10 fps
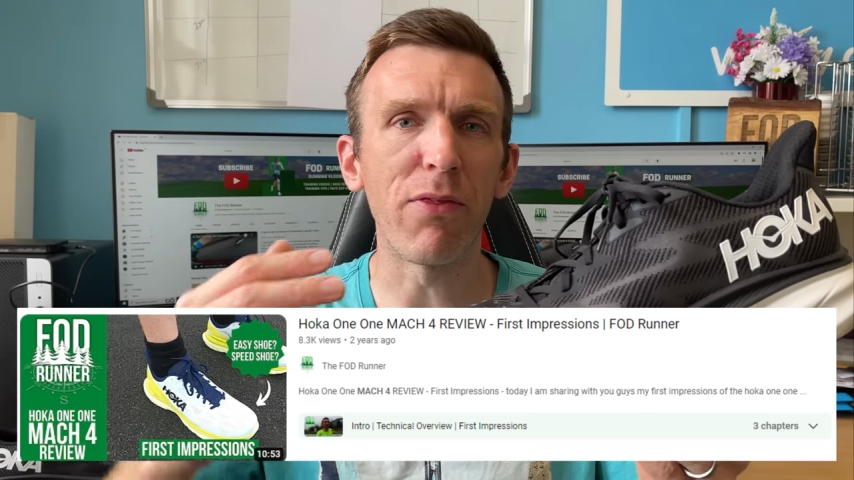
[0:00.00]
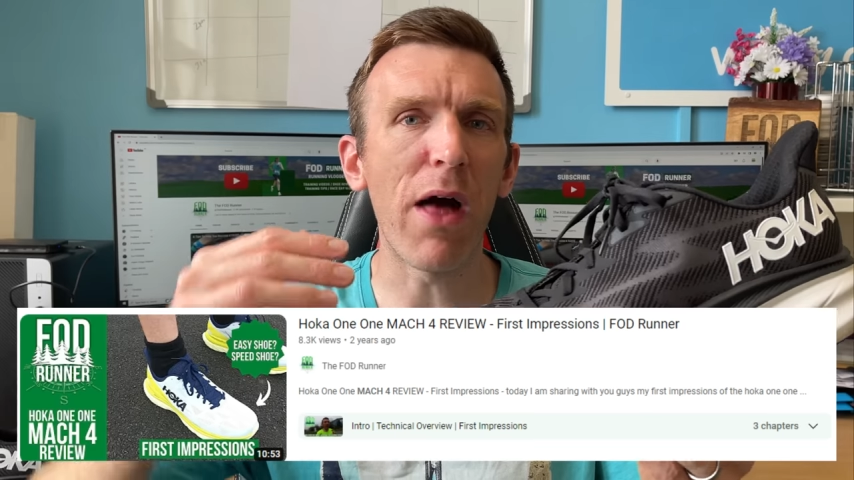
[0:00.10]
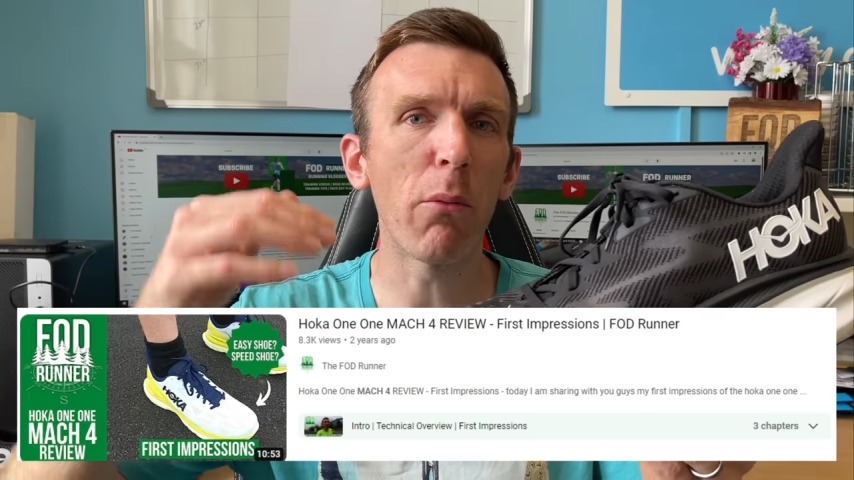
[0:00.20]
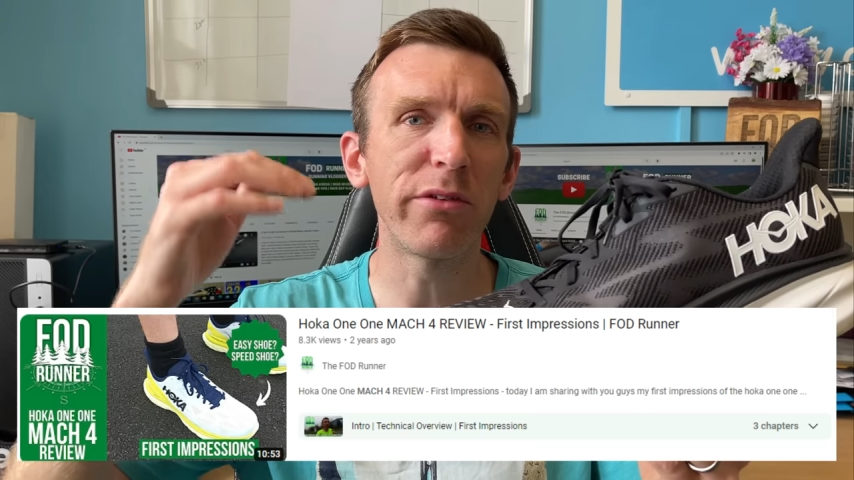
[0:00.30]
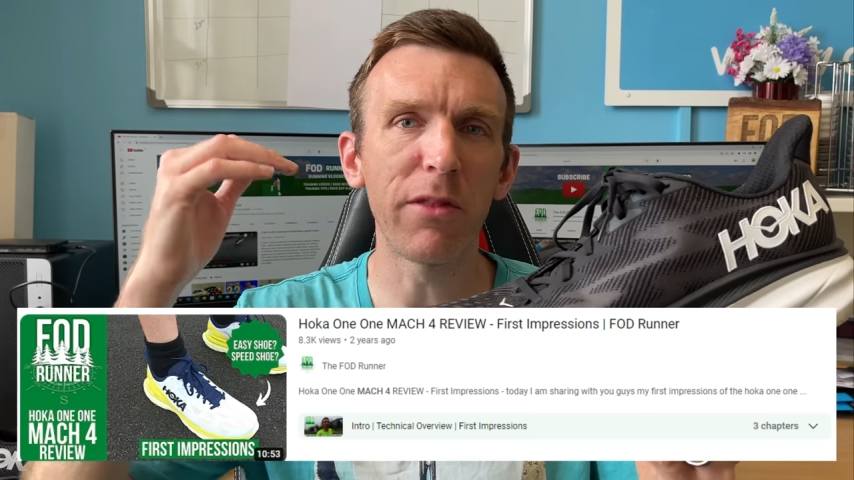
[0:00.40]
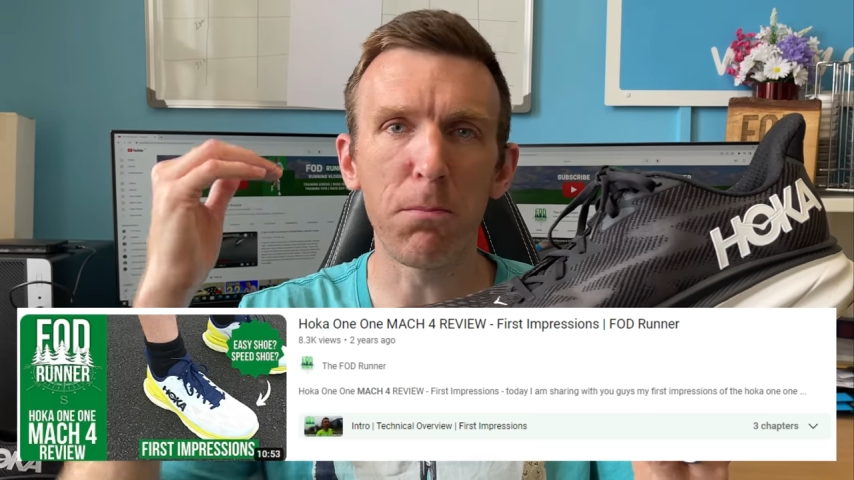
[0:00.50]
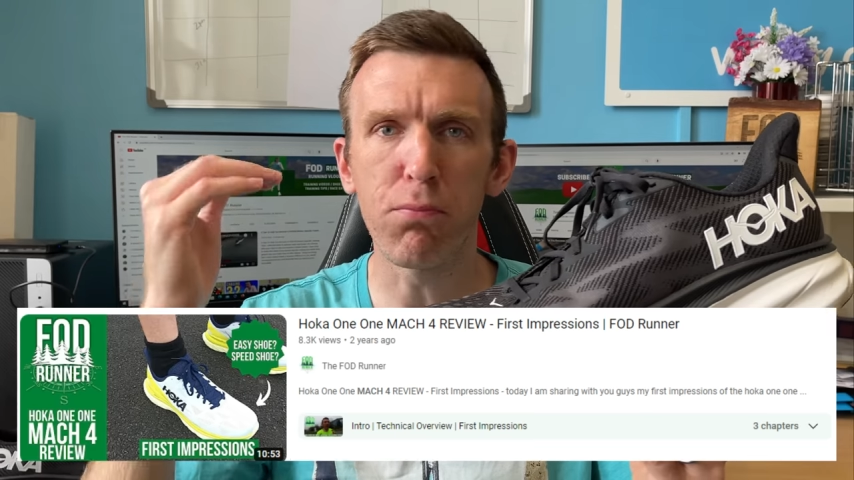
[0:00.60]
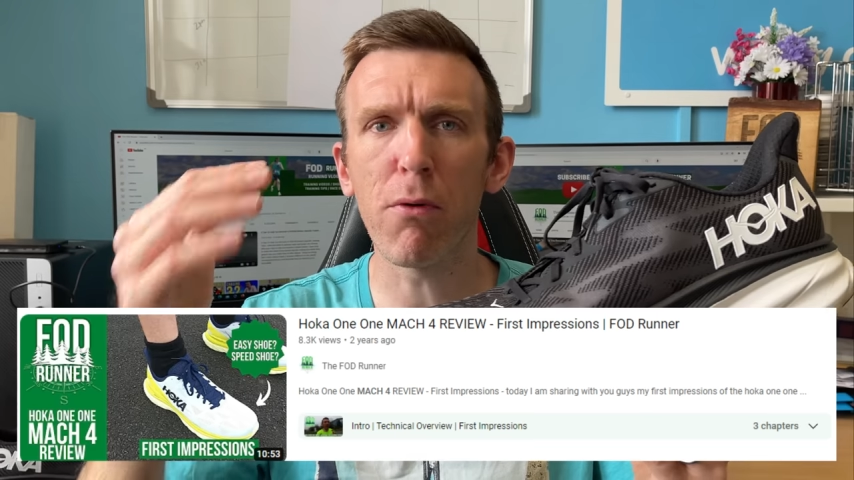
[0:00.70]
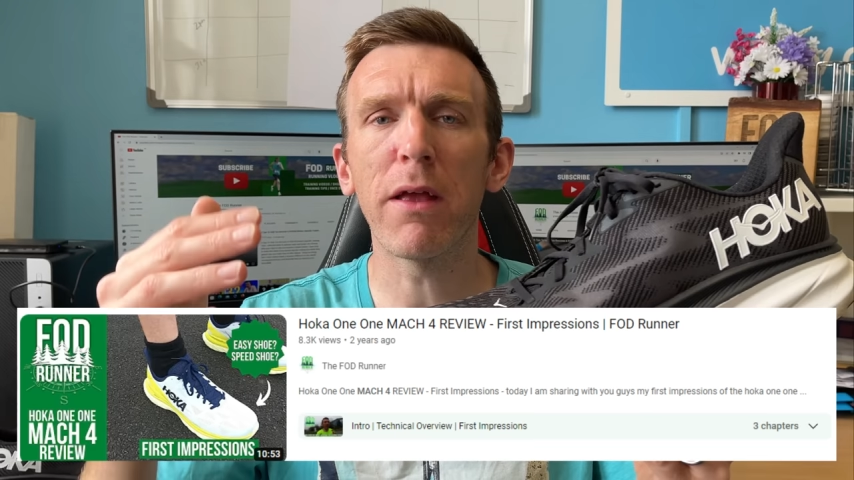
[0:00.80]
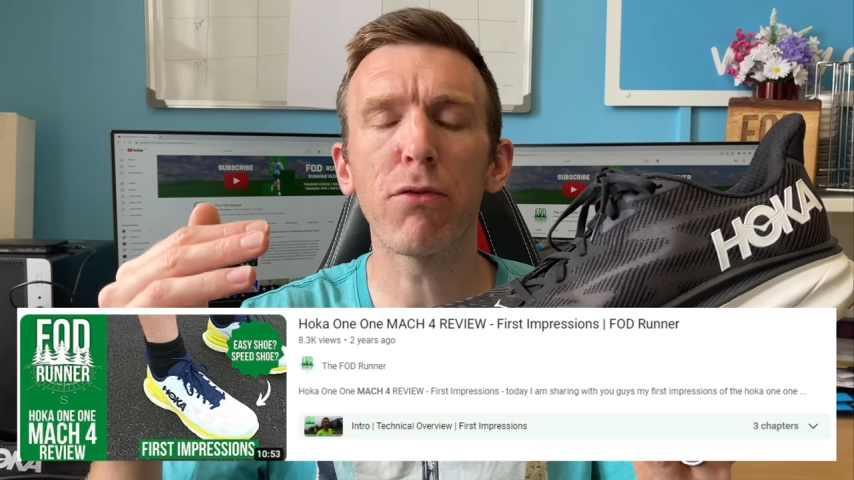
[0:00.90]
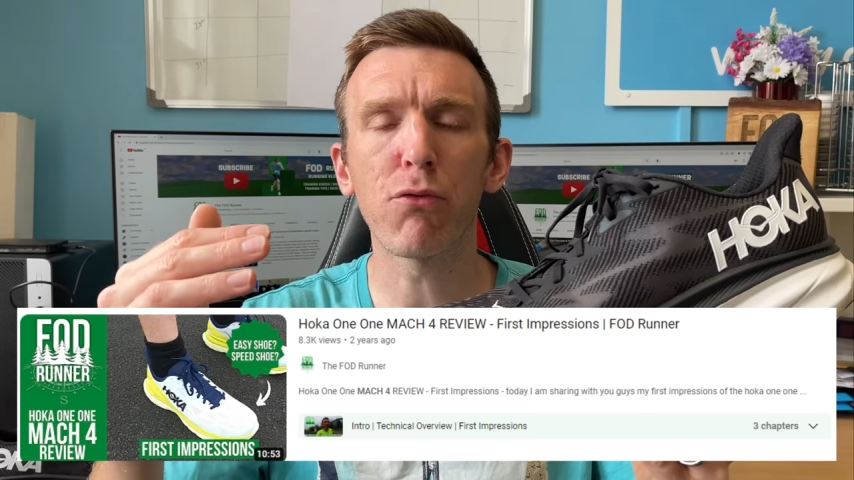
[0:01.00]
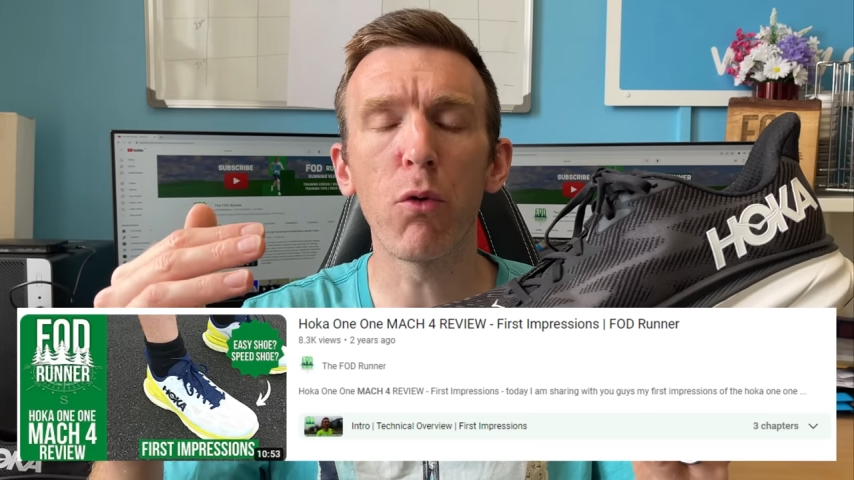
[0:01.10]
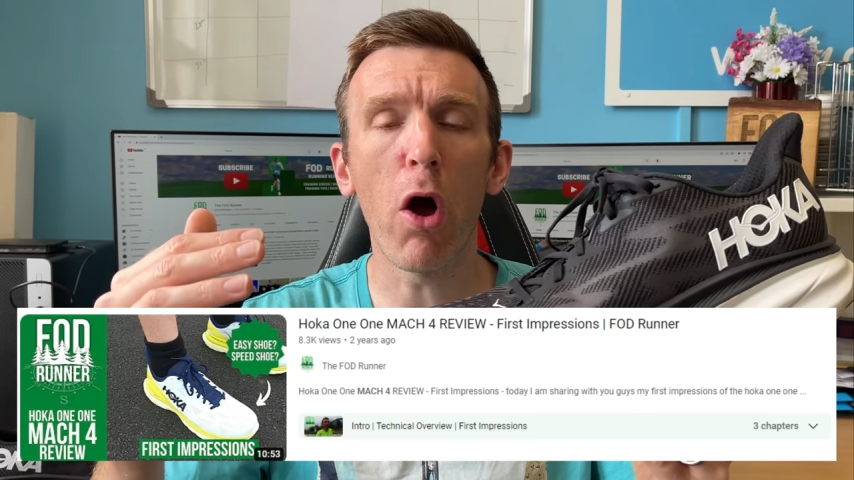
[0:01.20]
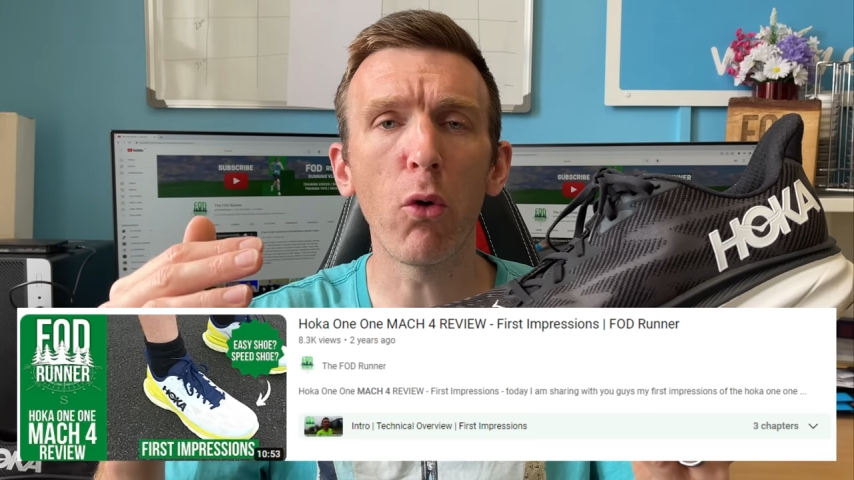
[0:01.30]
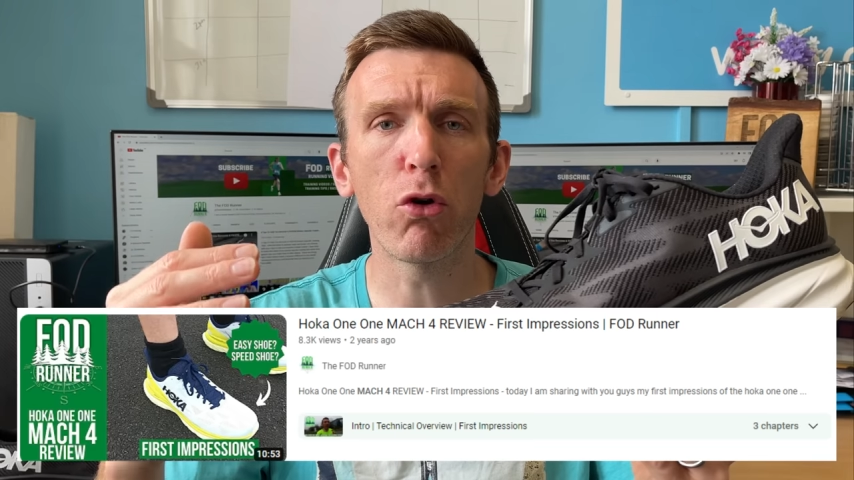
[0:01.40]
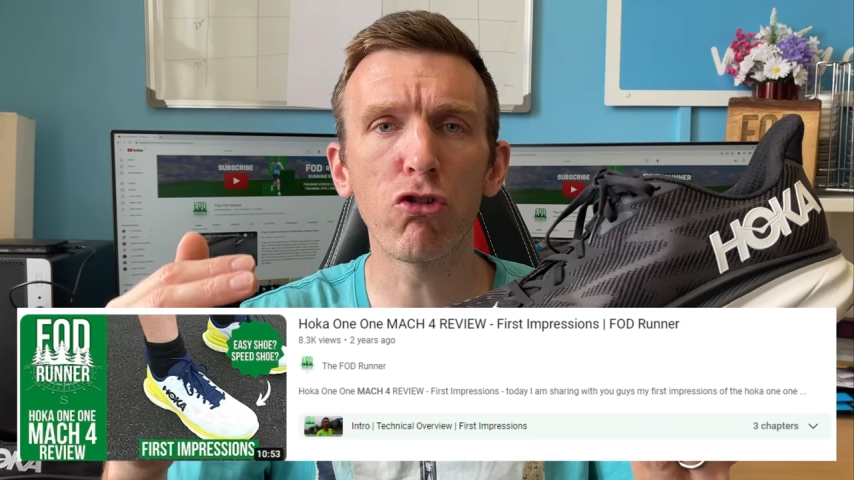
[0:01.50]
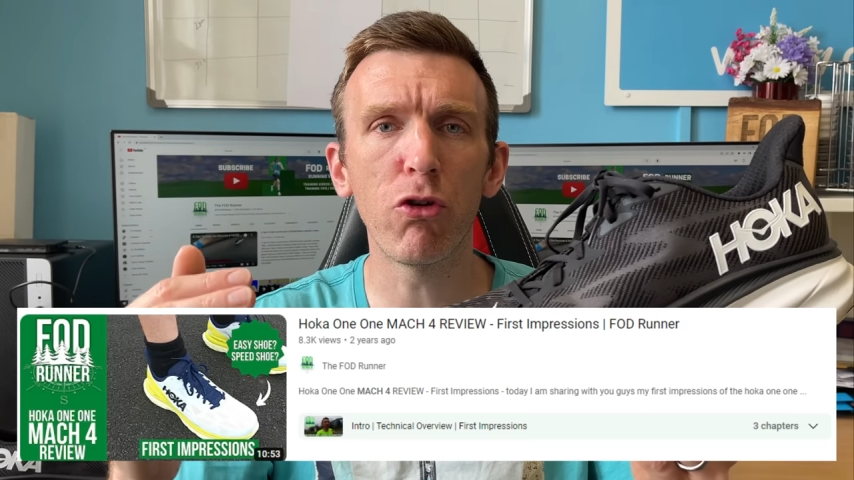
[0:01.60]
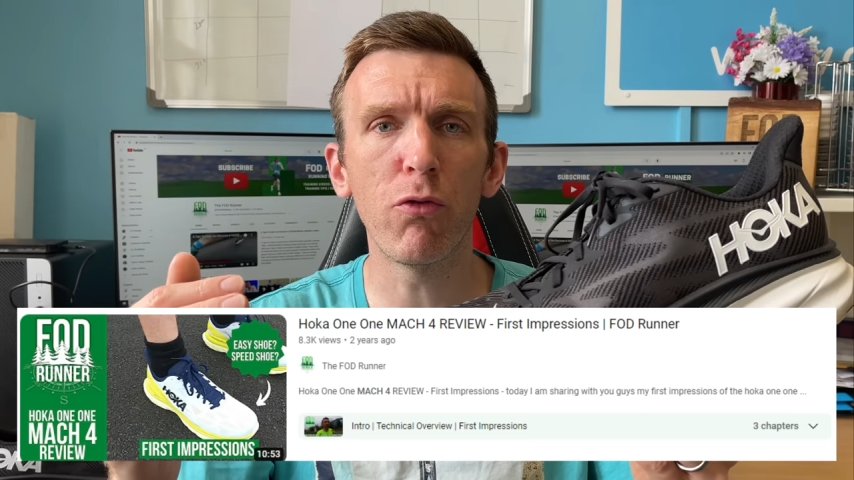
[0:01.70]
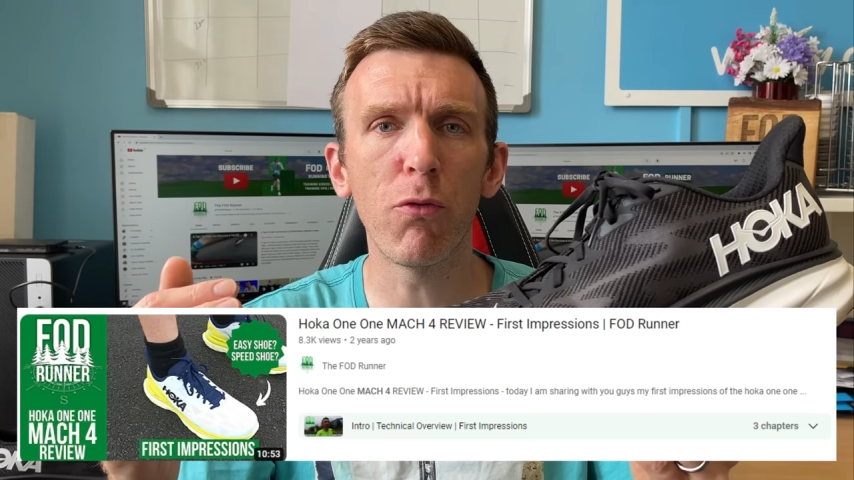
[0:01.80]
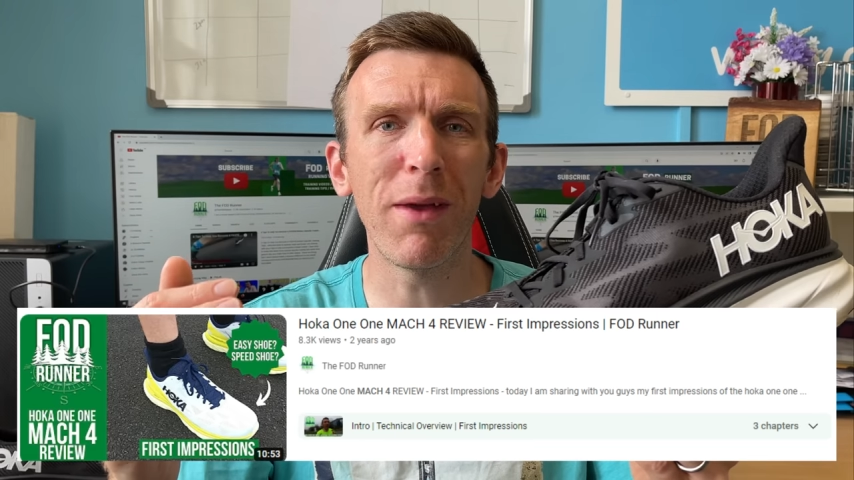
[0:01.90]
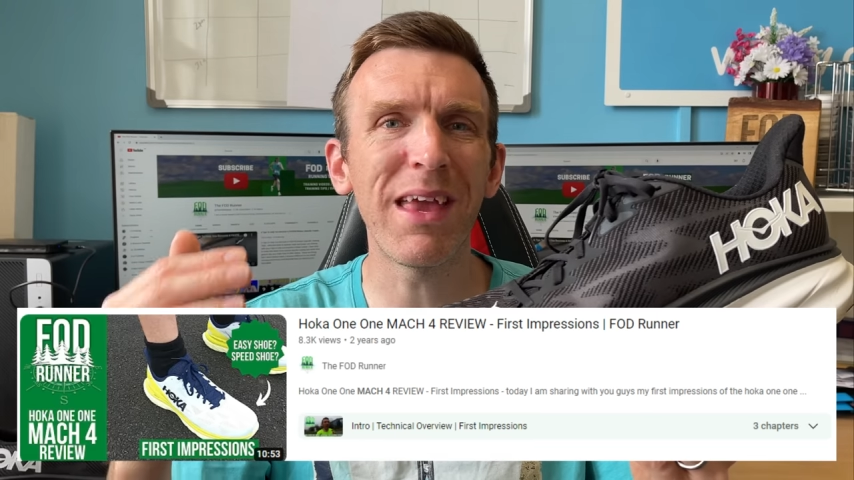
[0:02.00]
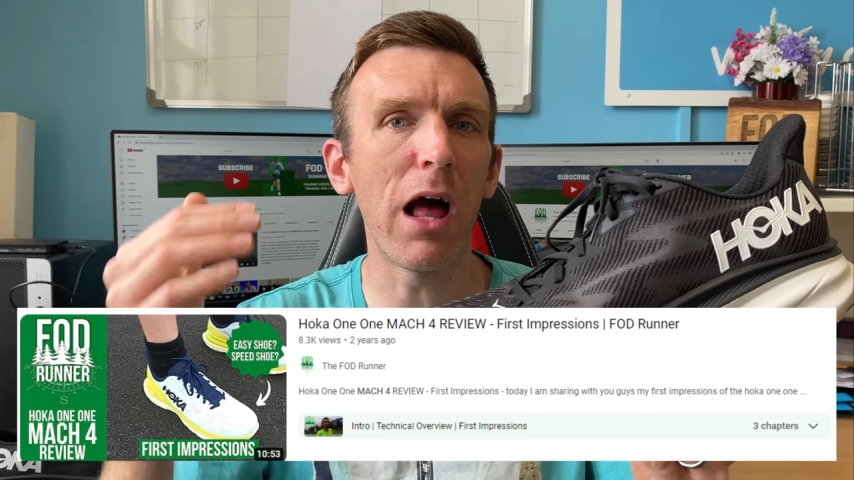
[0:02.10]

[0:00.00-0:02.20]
That was the breakthrough Hoka shoe for me.